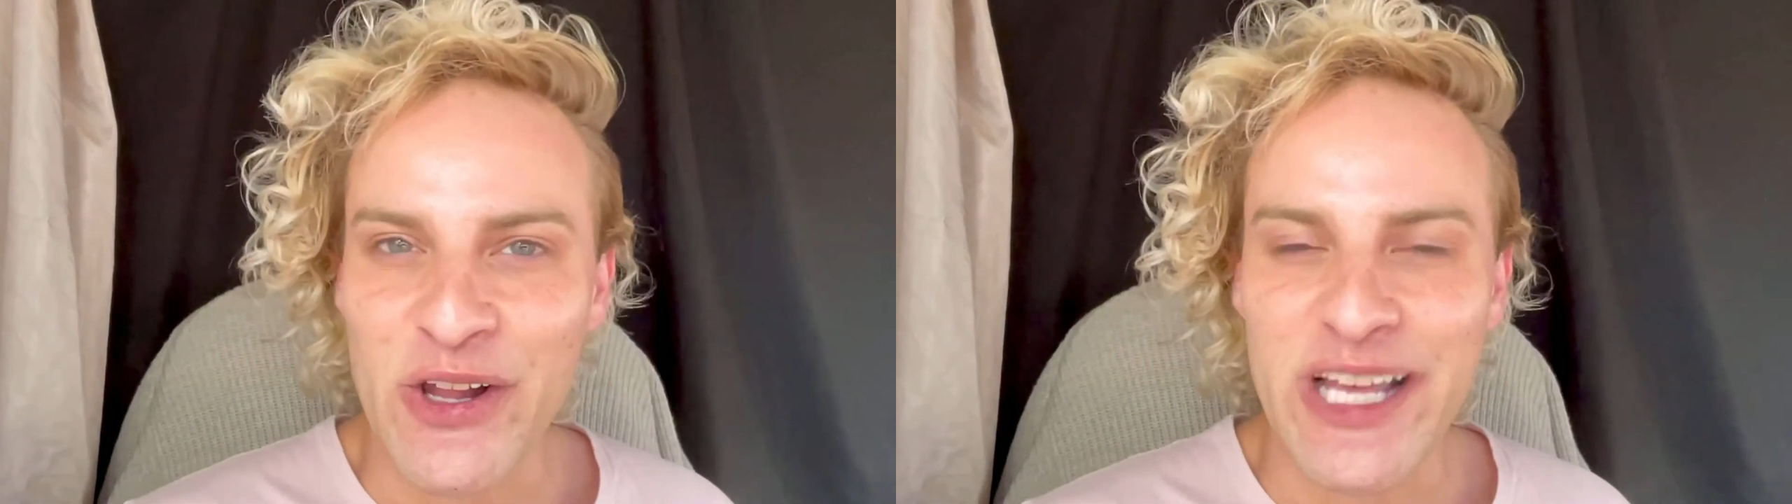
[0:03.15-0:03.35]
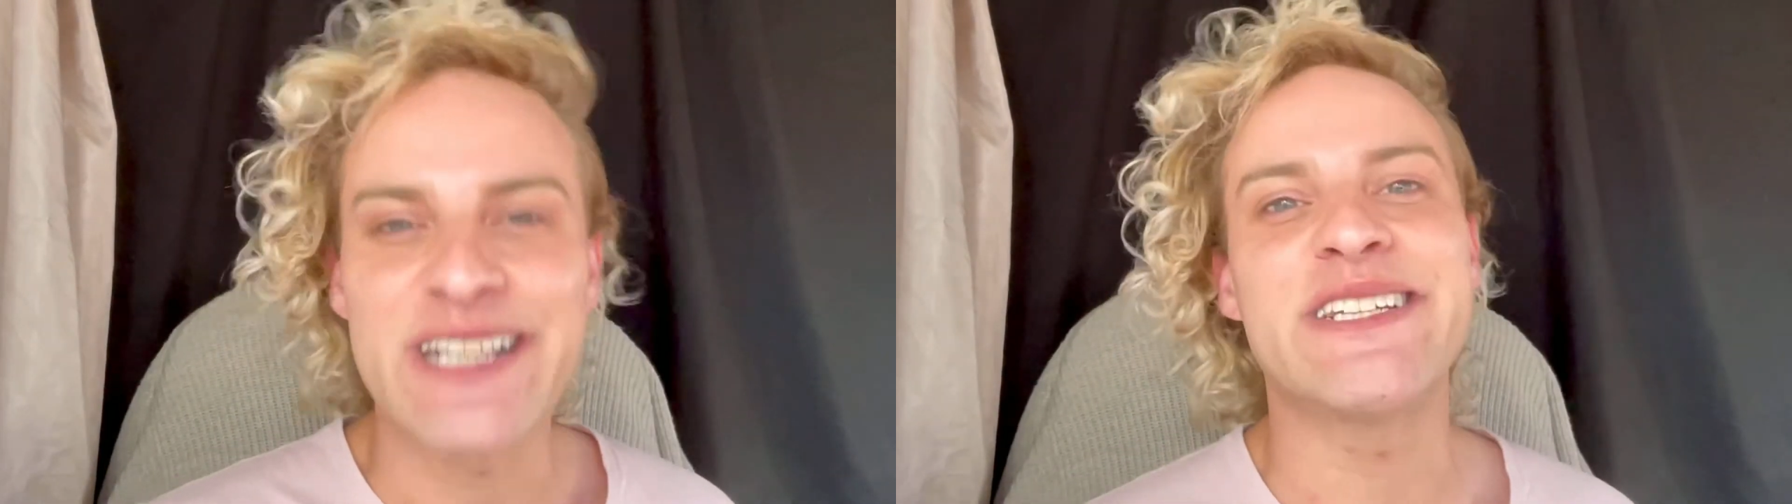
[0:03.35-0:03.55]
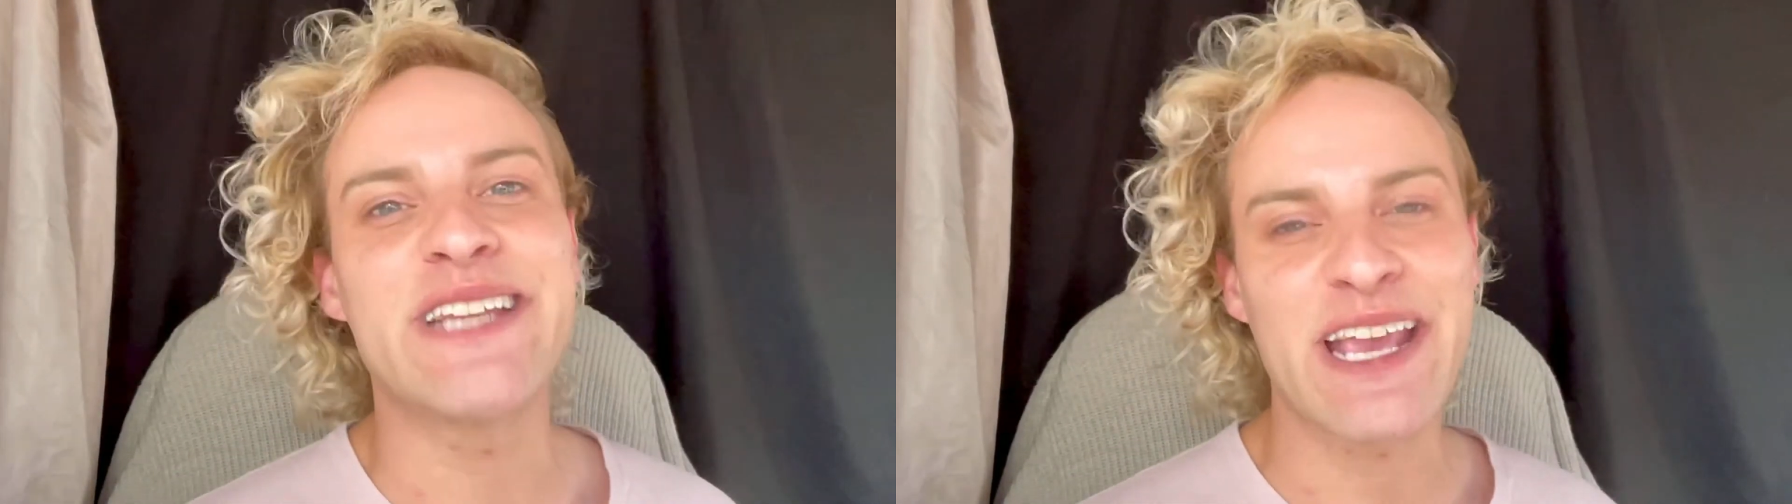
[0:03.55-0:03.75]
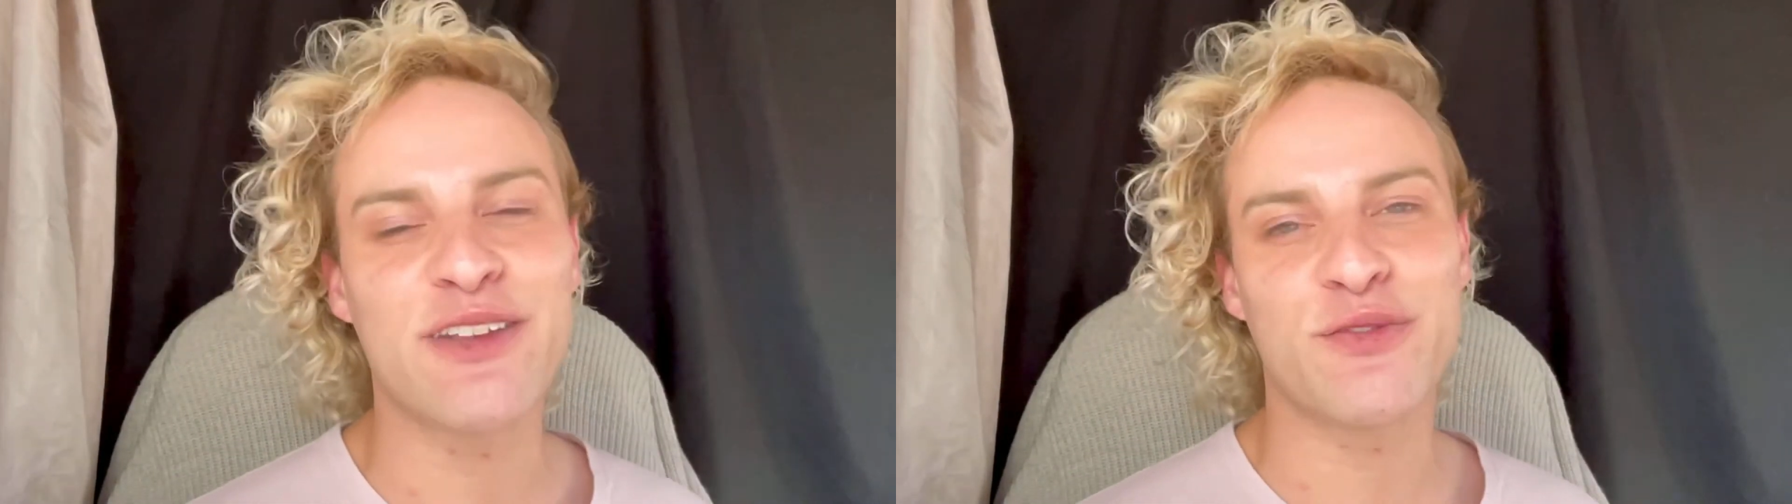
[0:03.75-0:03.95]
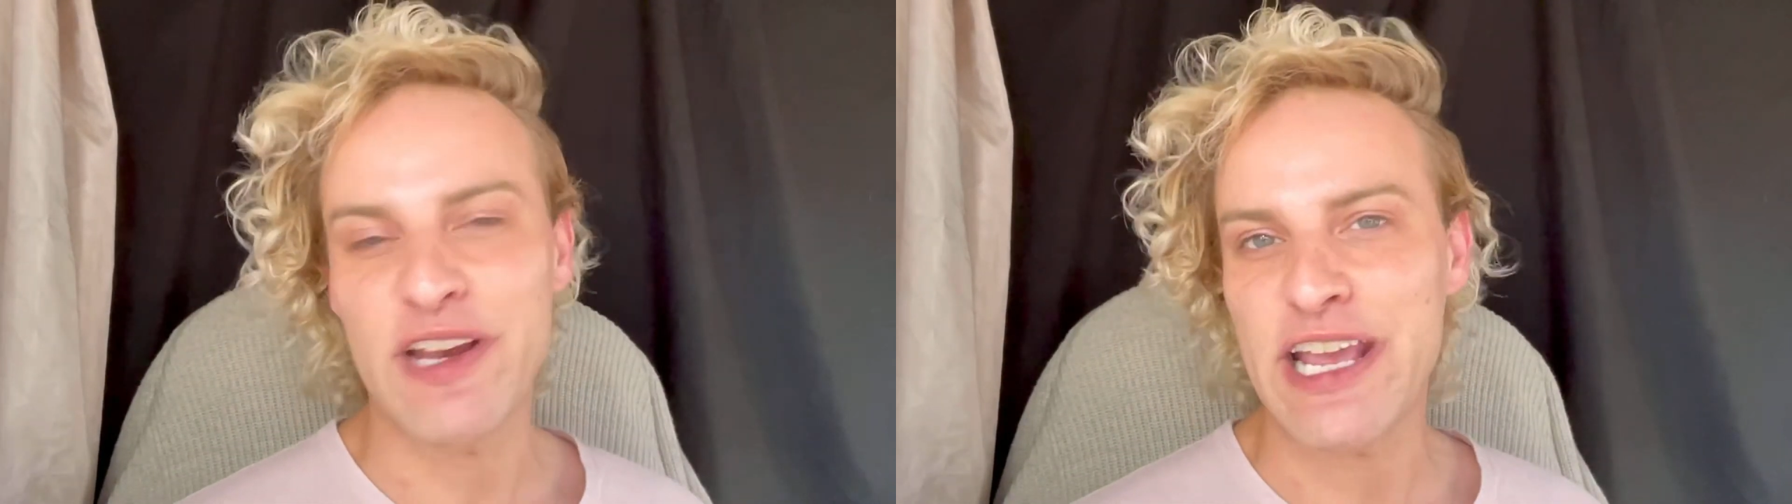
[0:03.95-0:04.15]
In today's
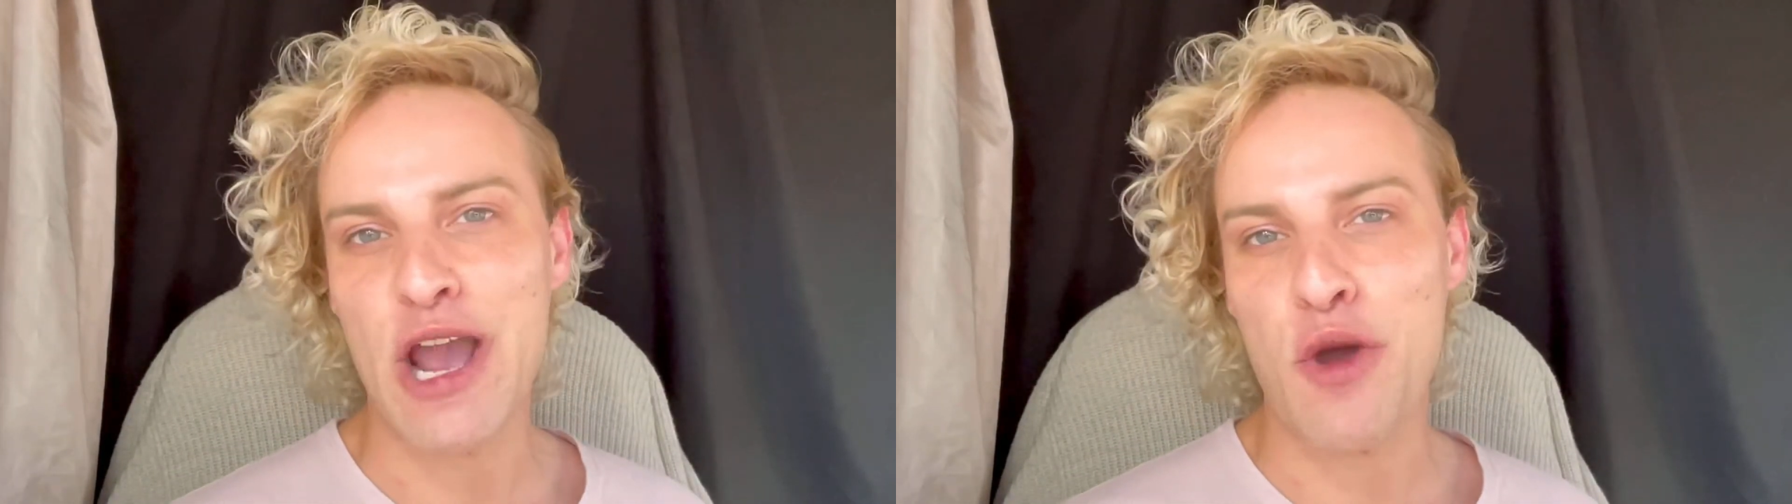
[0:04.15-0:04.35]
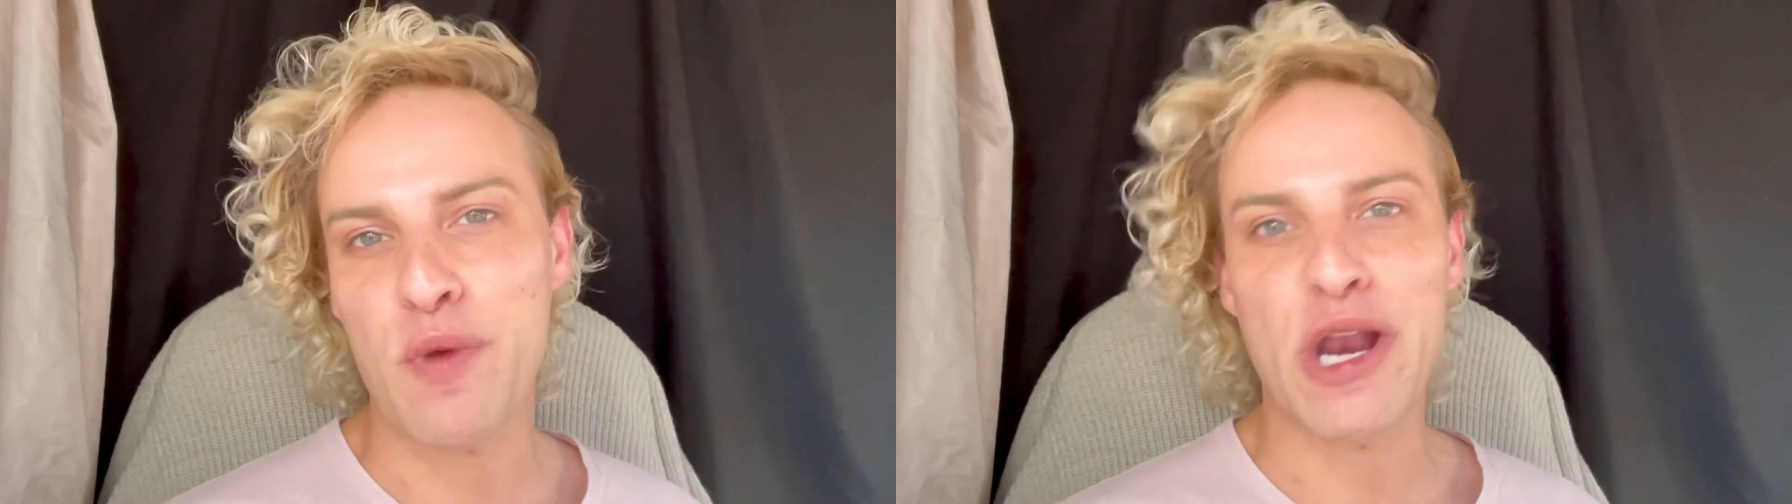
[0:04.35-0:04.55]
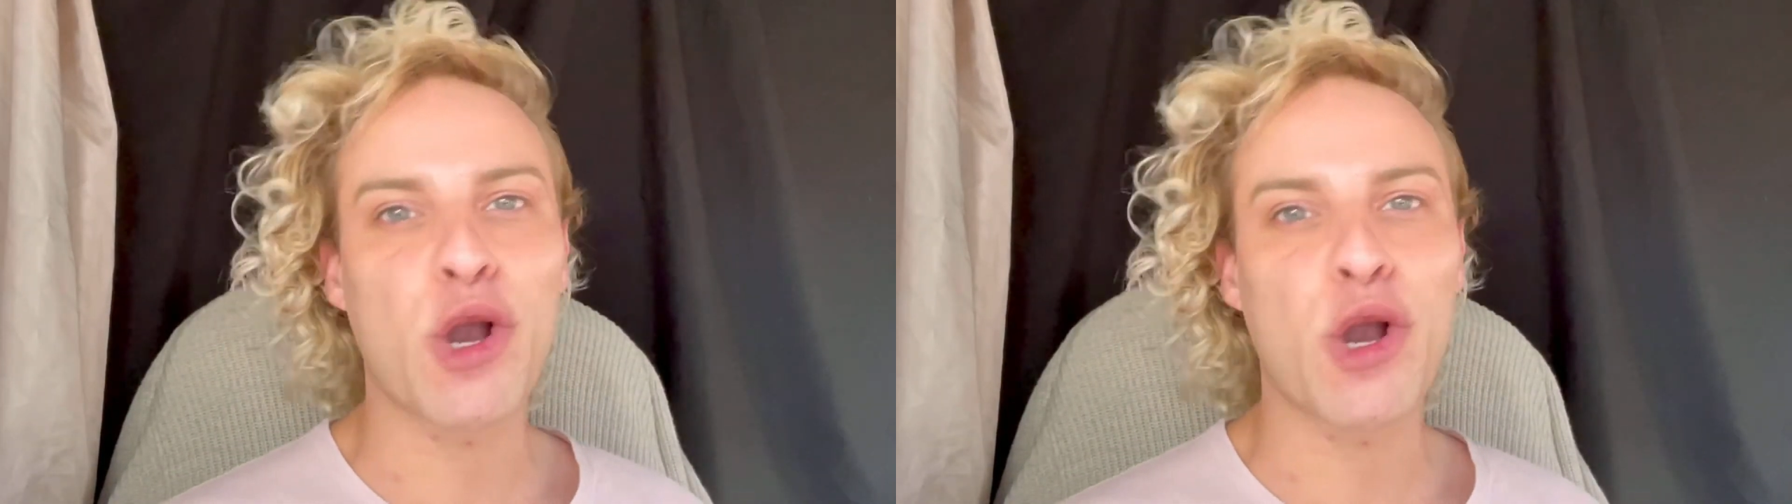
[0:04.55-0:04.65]
video we are